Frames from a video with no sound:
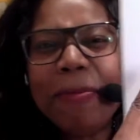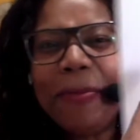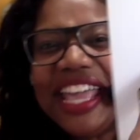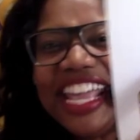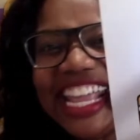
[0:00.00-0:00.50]

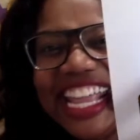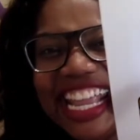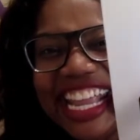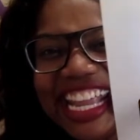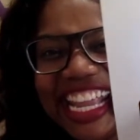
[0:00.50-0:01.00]

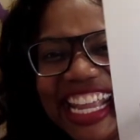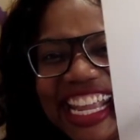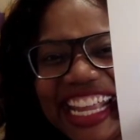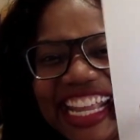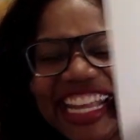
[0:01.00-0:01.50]

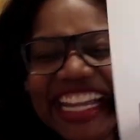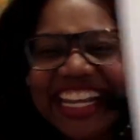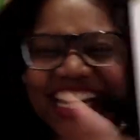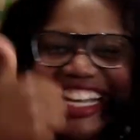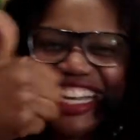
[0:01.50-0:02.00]

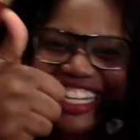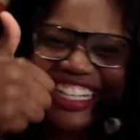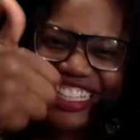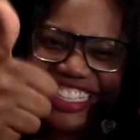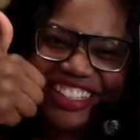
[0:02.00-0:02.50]
P.
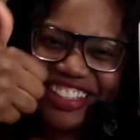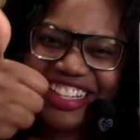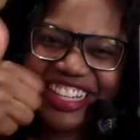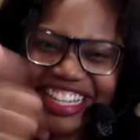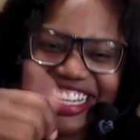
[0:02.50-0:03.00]

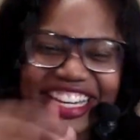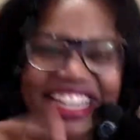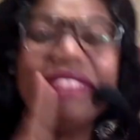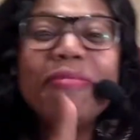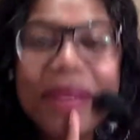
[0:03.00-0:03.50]

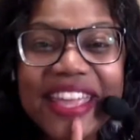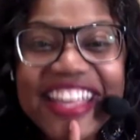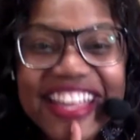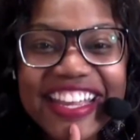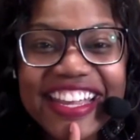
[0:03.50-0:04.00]
Good,
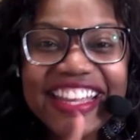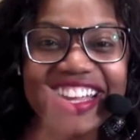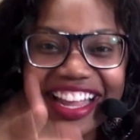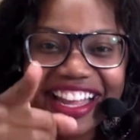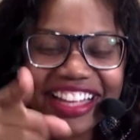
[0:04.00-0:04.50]

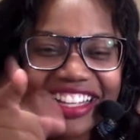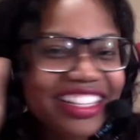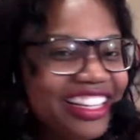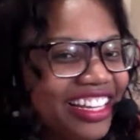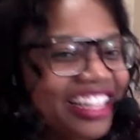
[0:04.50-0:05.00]
P.
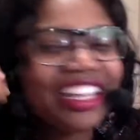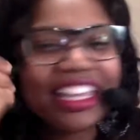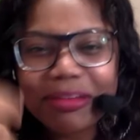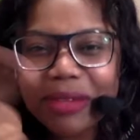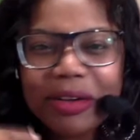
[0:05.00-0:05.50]

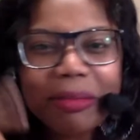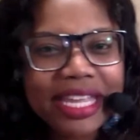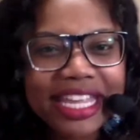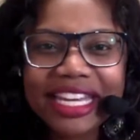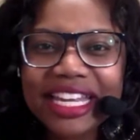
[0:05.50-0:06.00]
Get them to
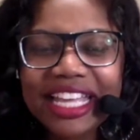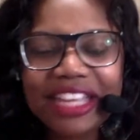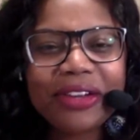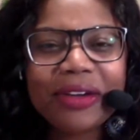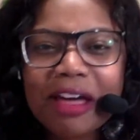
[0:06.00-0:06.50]
repeat it,
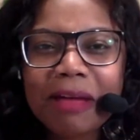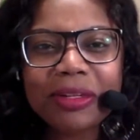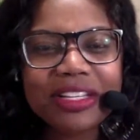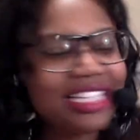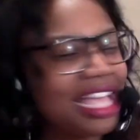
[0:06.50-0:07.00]
a
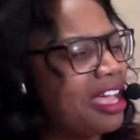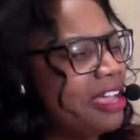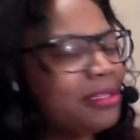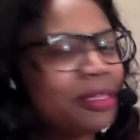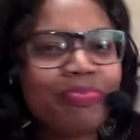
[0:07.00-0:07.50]
couple of
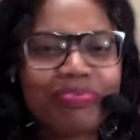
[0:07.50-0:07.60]
times.